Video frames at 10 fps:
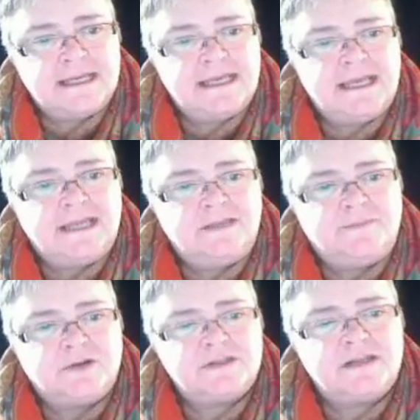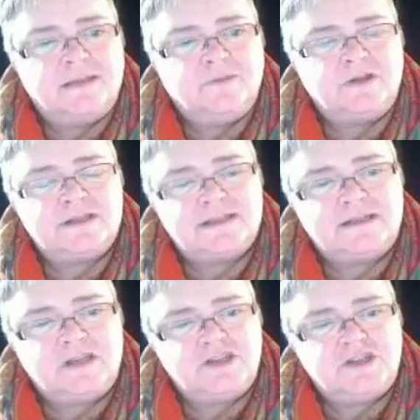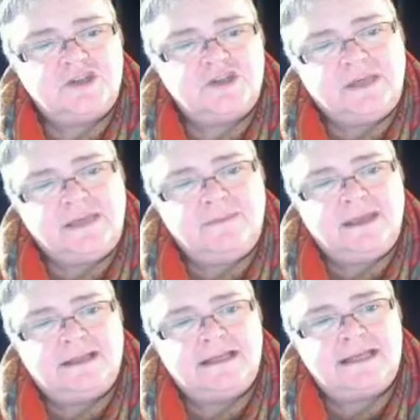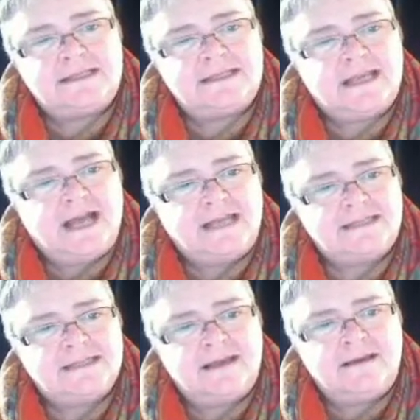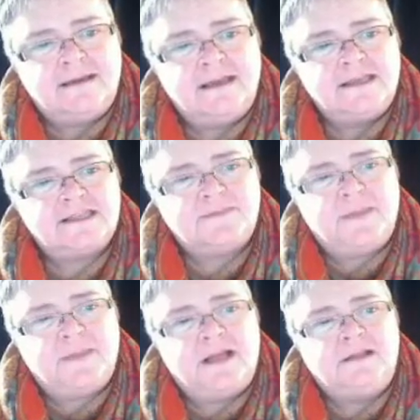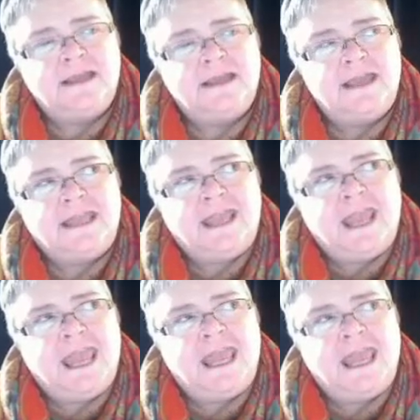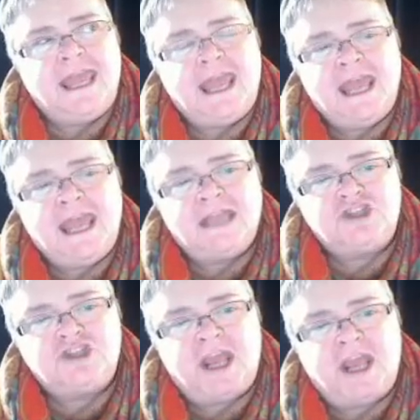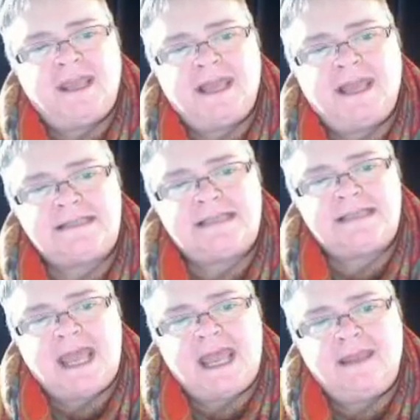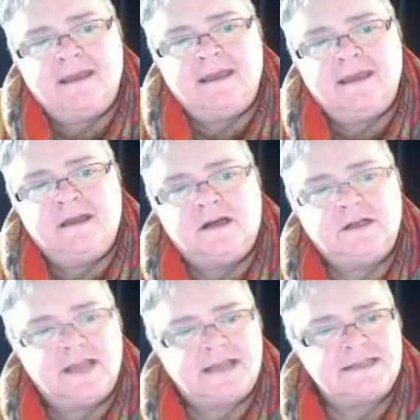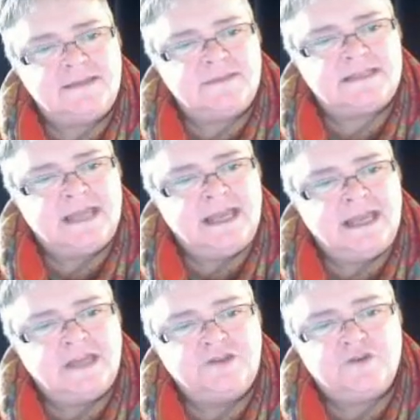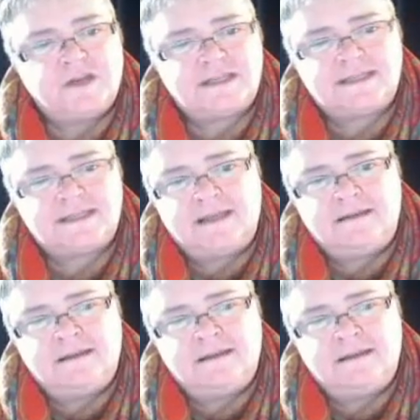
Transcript: and the person I'm going to suggest you email is Kajsa, spelled K-A-J-S-A. Her last name is Hendrickson,